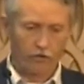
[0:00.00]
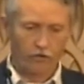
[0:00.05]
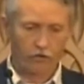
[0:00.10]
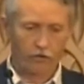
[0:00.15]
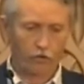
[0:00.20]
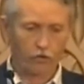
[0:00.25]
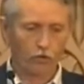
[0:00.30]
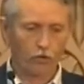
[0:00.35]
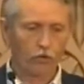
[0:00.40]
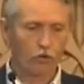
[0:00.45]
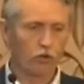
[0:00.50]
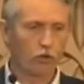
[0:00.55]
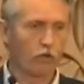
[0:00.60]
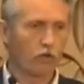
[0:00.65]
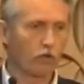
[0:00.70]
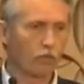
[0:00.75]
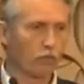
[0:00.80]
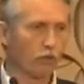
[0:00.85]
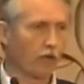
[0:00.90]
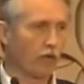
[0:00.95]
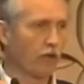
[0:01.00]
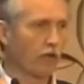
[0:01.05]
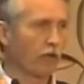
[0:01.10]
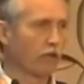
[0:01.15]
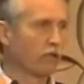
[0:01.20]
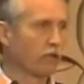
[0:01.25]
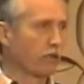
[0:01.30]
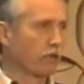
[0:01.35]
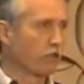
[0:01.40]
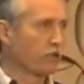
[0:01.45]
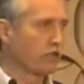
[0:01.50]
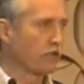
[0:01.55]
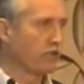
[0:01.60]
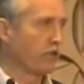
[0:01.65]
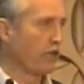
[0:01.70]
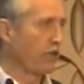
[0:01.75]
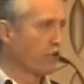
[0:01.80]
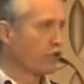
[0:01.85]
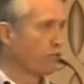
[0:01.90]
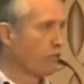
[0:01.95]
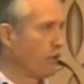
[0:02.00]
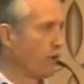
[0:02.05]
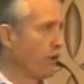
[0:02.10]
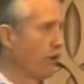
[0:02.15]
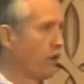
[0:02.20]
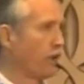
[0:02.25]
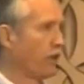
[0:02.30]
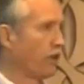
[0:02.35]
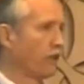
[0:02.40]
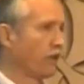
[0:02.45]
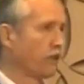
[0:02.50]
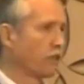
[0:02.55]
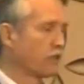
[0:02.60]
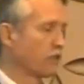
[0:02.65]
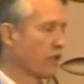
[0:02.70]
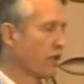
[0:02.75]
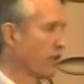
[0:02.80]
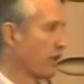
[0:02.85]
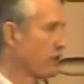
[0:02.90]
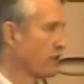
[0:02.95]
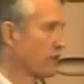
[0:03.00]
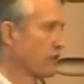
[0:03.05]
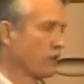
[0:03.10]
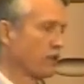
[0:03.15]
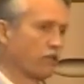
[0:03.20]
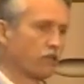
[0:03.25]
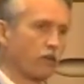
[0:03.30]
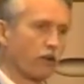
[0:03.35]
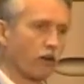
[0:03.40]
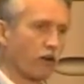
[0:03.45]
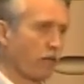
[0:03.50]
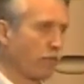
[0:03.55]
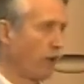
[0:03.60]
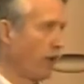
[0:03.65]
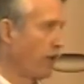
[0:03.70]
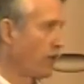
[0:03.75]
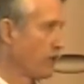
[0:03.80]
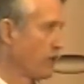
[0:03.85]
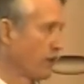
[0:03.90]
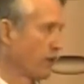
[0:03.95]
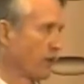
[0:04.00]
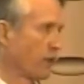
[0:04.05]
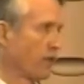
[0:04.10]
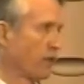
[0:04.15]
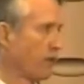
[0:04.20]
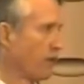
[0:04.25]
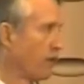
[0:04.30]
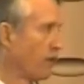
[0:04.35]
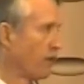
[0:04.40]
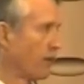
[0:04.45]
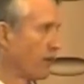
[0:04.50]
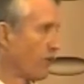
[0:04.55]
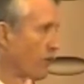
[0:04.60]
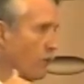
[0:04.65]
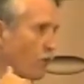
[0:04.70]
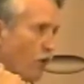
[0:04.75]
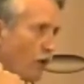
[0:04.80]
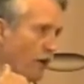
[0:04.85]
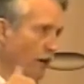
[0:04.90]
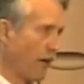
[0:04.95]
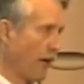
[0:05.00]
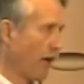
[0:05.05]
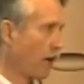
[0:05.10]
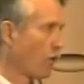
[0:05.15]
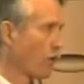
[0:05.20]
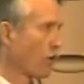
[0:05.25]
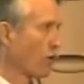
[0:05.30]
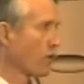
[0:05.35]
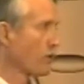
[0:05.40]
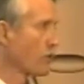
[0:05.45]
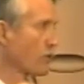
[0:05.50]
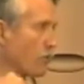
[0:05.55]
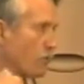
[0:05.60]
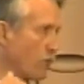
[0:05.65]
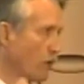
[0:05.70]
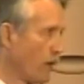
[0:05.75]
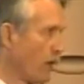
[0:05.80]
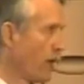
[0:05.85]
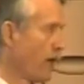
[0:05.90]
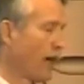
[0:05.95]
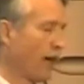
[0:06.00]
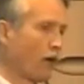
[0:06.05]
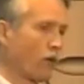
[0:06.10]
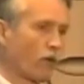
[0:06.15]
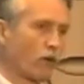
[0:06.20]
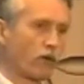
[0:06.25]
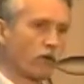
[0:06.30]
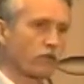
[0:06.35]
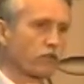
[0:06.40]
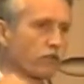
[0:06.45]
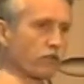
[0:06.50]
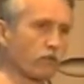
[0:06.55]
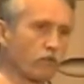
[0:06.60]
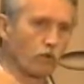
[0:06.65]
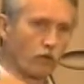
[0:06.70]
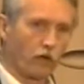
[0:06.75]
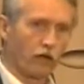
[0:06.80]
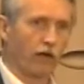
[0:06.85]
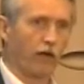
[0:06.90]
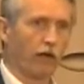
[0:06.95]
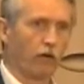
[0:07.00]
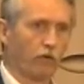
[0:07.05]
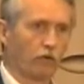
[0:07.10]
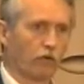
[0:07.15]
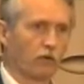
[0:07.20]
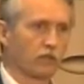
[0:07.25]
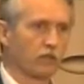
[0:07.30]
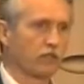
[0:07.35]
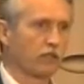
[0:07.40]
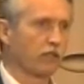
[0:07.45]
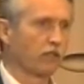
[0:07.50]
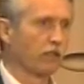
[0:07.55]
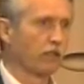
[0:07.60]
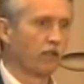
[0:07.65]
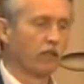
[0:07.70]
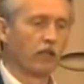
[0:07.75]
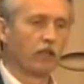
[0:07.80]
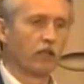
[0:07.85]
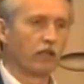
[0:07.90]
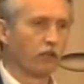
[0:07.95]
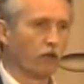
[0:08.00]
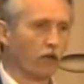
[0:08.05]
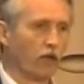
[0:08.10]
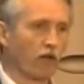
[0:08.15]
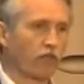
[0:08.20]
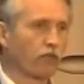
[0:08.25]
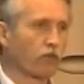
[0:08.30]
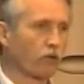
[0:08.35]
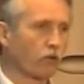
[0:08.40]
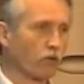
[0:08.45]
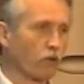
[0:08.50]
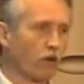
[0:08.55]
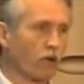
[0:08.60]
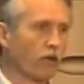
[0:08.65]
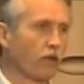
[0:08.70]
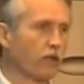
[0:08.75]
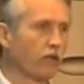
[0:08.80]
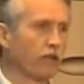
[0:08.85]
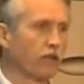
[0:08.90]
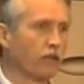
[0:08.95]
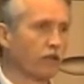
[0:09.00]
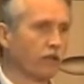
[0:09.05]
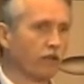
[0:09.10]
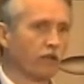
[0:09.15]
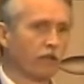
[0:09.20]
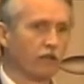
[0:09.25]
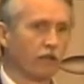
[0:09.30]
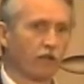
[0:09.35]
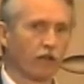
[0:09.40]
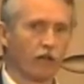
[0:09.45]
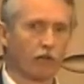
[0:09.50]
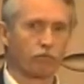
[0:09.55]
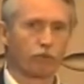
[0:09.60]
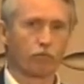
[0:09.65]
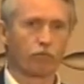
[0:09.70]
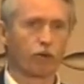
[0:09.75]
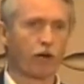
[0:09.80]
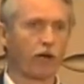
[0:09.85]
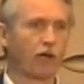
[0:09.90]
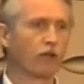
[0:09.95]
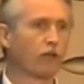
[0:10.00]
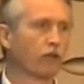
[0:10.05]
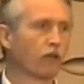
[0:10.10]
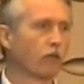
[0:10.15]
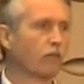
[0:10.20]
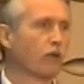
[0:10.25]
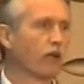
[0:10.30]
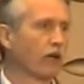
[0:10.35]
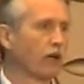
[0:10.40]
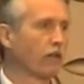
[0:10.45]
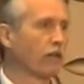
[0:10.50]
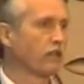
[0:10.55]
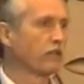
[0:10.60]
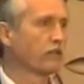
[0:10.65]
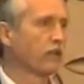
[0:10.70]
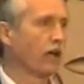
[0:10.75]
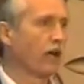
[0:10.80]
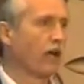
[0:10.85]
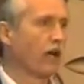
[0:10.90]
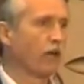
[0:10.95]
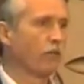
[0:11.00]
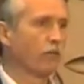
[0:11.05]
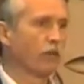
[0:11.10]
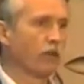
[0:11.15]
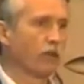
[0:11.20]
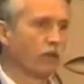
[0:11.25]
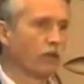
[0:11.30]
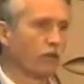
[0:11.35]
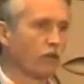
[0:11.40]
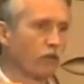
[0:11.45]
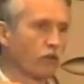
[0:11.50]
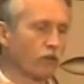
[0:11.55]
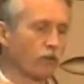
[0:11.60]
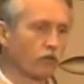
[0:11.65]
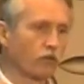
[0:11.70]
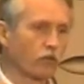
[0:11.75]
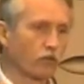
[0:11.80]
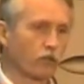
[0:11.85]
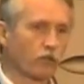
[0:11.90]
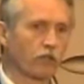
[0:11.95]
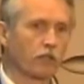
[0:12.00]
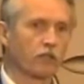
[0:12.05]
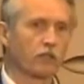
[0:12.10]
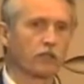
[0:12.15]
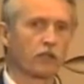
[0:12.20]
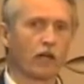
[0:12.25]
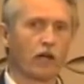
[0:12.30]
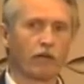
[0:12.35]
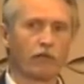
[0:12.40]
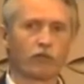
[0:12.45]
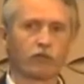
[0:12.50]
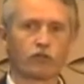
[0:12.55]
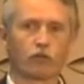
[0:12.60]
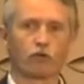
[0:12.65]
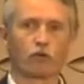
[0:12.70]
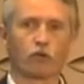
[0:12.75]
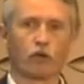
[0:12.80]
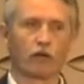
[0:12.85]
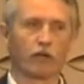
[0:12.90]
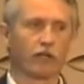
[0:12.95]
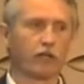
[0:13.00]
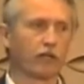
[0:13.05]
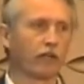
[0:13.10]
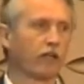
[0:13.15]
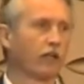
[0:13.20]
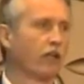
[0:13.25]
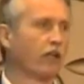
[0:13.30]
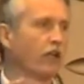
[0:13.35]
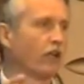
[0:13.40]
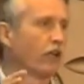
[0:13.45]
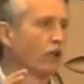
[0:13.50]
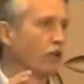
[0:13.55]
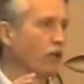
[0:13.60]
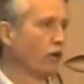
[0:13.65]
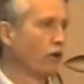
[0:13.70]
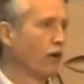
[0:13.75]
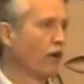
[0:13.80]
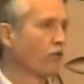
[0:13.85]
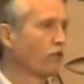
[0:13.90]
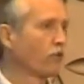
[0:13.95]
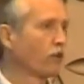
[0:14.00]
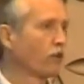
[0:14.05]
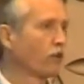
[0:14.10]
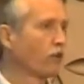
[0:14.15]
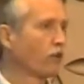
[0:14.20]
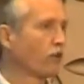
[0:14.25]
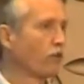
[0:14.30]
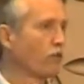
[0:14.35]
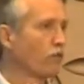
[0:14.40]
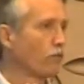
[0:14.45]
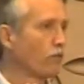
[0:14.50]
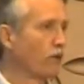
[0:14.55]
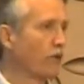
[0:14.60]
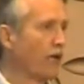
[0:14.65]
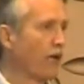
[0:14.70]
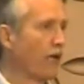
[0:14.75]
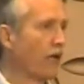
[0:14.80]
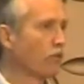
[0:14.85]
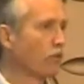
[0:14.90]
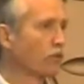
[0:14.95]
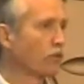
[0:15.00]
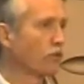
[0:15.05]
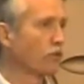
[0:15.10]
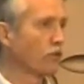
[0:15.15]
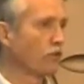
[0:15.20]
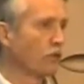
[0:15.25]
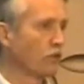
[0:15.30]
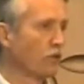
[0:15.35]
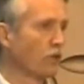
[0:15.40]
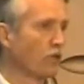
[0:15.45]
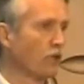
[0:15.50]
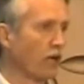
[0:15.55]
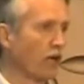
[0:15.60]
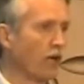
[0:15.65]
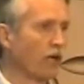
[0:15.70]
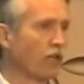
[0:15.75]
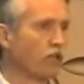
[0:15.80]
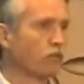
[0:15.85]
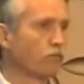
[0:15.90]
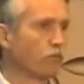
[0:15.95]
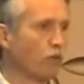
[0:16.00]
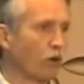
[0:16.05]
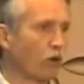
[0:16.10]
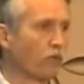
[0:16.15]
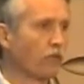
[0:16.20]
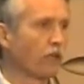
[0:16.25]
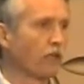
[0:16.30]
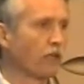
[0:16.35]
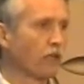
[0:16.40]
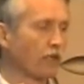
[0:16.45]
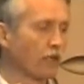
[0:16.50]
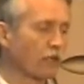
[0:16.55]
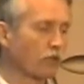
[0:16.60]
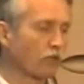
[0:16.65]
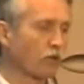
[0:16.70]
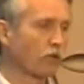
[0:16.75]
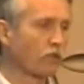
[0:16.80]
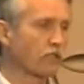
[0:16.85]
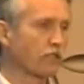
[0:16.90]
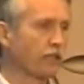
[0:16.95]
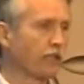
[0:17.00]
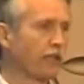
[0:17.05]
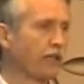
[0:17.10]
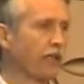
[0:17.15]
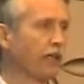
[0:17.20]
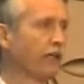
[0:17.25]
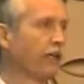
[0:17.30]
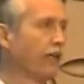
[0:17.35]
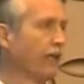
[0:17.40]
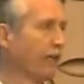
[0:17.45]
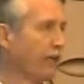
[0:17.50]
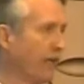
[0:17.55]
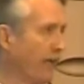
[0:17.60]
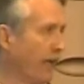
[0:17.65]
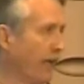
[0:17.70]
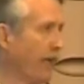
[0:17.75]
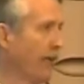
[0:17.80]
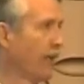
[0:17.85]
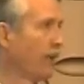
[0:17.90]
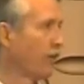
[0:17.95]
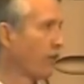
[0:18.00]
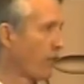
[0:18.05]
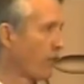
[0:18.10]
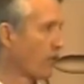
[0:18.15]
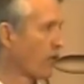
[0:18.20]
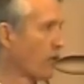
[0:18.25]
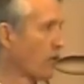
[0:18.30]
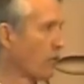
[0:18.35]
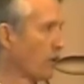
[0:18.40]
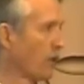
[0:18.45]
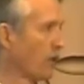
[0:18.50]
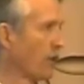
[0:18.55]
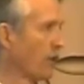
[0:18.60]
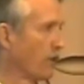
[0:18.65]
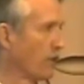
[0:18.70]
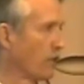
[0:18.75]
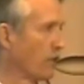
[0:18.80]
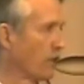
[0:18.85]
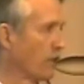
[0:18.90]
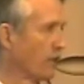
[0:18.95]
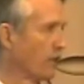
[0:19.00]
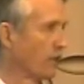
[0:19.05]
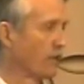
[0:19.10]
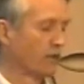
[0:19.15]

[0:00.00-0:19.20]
The rule about CHP is this. It's very basic. Run hours, run hours, run hours. You have to run a preponderant amount of the time, and during the time that you're running, you have to be able to utilize both the electricity and the thermal energy.